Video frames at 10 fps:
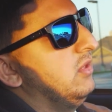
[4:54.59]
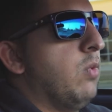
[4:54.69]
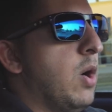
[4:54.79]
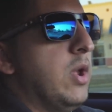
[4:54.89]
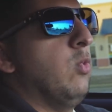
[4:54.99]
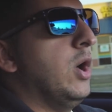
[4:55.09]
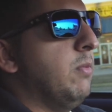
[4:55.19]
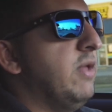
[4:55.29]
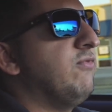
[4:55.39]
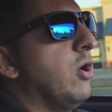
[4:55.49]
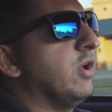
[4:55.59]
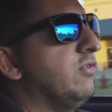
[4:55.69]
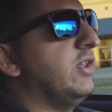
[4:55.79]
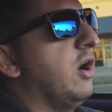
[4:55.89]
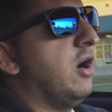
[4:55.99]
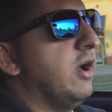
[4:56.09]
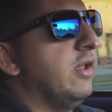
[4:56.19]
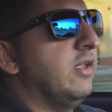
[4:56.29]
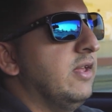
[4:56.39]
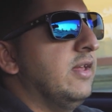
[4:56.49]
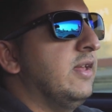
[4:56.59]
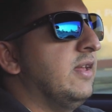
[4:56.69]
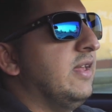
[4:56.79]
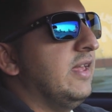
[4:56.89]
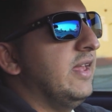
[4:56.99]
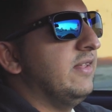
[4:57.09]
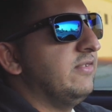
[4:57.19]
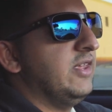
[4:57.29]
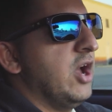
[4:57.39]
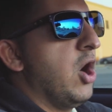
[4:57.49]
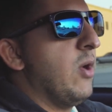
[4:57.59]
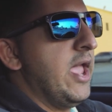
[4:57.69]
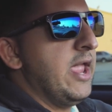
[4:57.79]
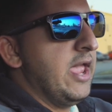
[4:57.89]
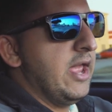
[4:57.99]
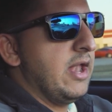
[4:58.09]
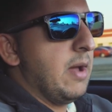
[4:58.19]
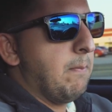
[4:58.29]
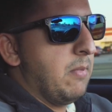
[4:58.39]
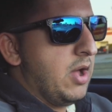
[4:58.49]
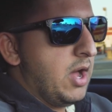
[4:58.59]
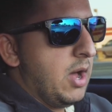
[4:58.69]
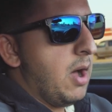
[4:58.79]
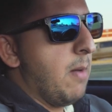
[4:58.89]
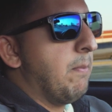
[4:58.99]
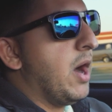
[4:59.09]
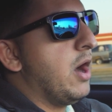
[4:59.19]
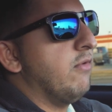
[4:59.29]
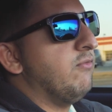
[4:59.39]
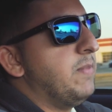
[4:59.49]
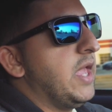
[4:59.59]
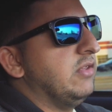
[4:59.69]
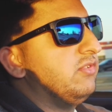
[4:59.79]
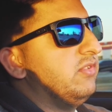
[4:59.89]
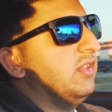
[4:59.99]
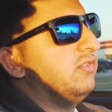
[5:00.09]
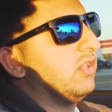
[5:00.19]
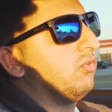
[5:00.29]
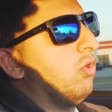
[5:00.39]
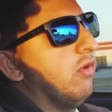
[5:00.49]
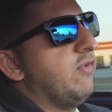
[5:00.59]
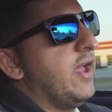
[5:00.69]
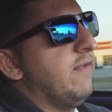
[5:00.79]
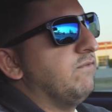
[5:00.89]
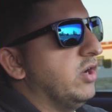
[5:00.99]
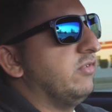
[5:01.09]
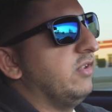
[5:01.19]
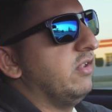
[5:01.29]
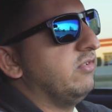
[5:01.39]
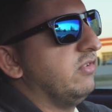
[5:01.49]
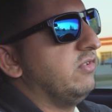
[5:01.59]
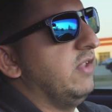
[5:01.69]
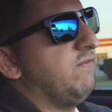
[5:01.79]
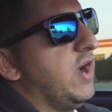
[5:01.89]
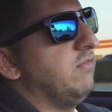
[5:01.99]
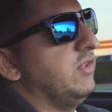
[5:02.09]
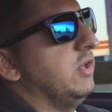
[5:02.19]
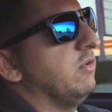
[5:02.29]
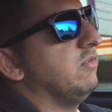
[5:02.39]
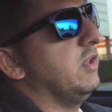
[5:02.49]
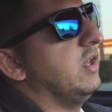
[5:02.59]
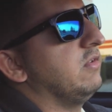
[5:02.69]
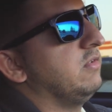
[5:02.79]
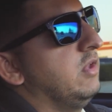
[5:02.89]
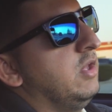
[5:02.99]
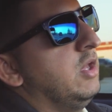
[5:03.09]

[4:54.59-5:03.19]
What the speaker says: What we will be focusing on is the 08 and above base C6 Corvette versus the C5 Z06.